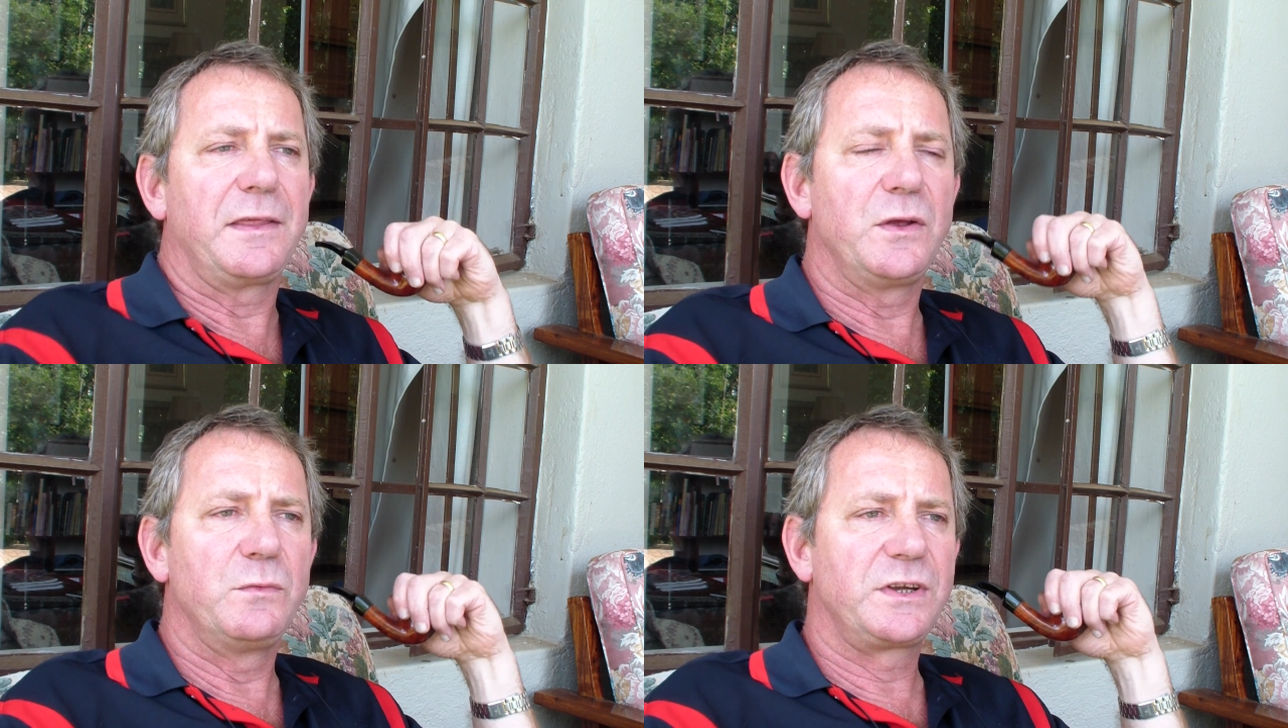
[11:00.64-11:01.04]

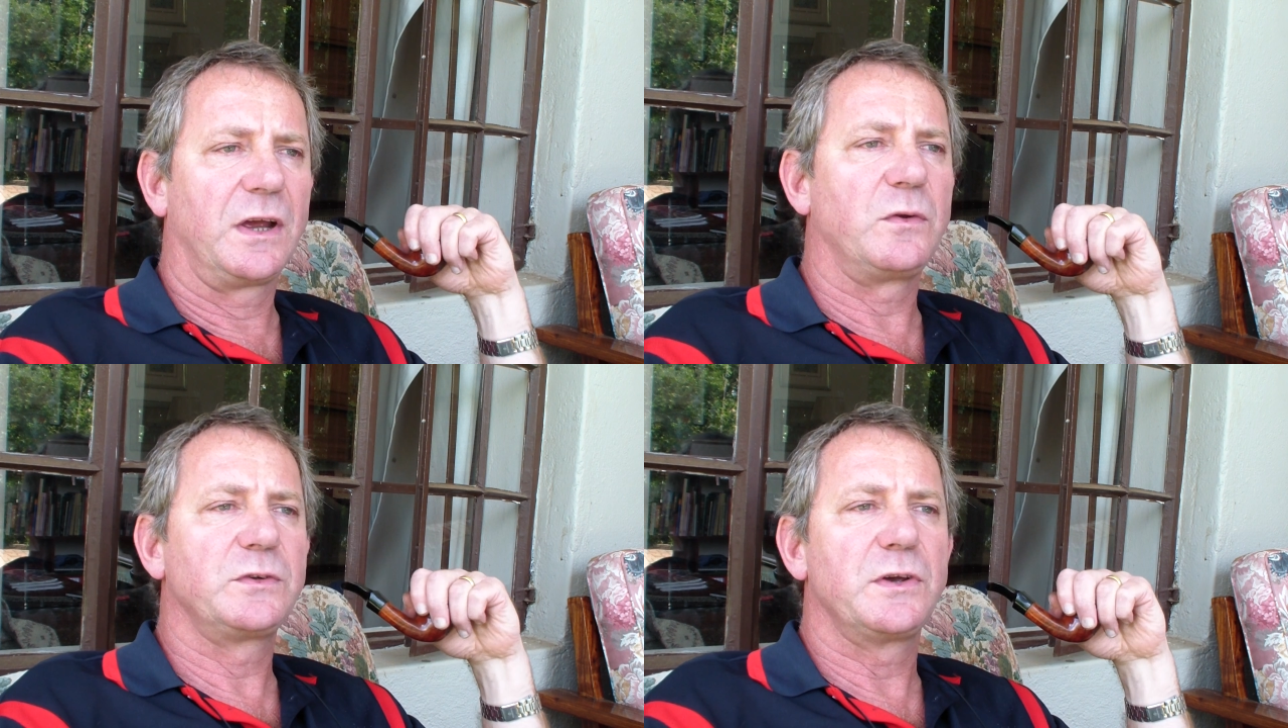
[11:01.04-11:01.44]
thing which I
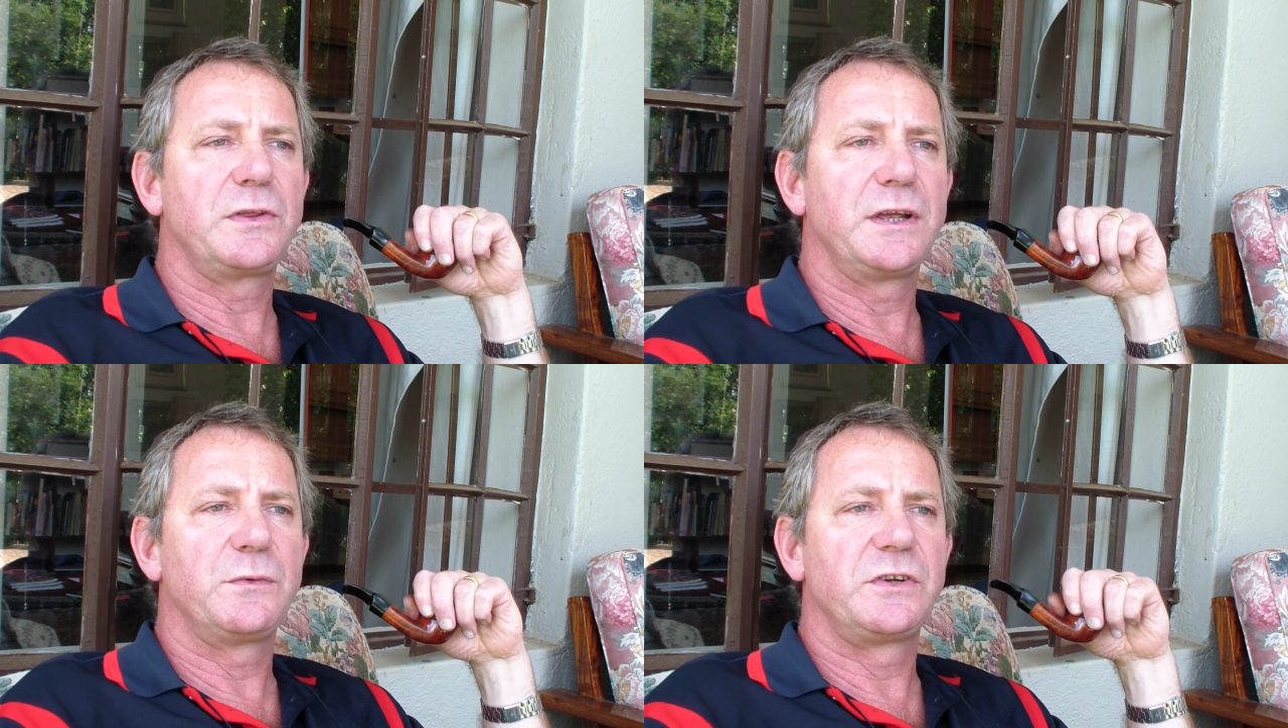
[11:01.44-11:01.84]
also
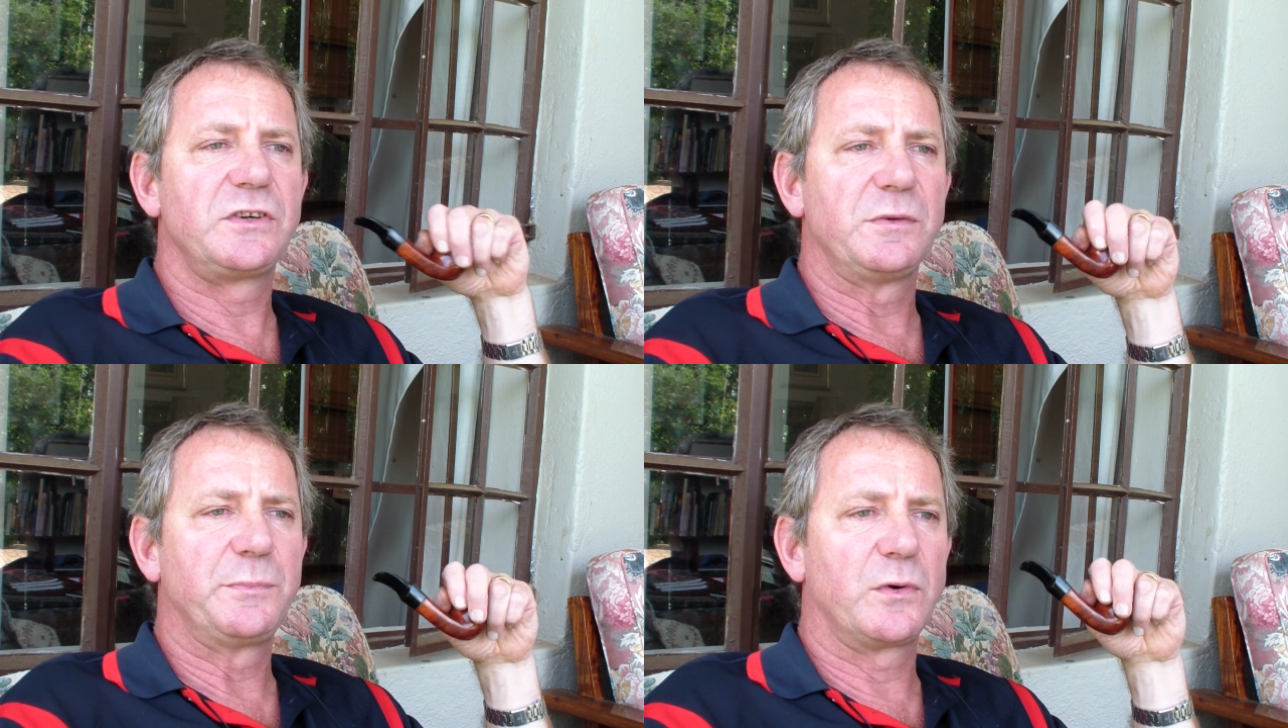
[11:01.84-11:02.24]
think which
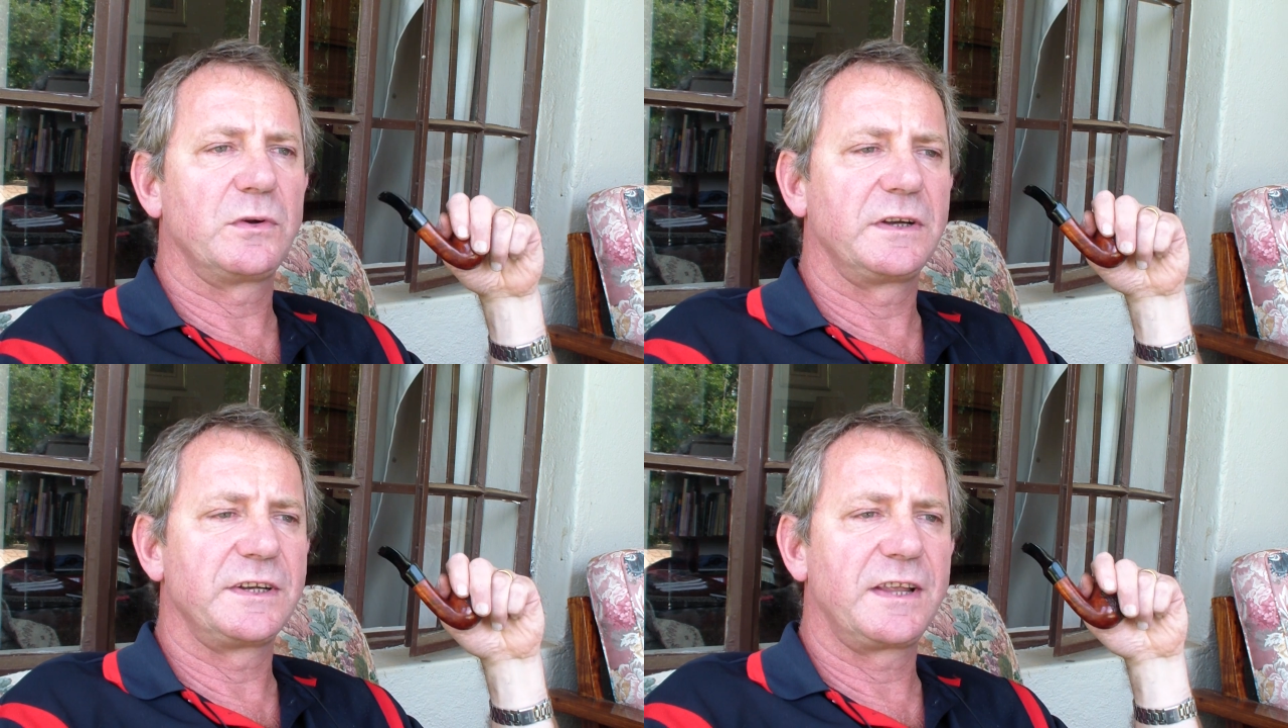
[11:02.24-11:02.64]
is
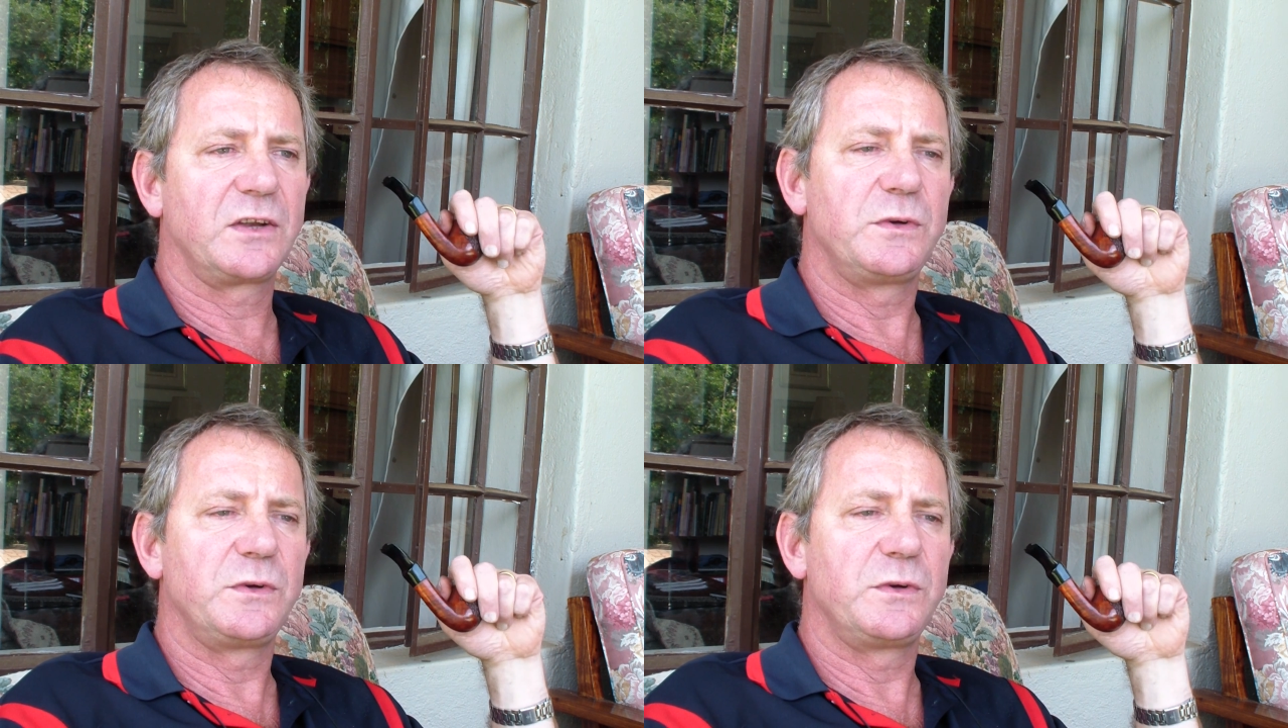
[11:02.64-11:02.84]
important is that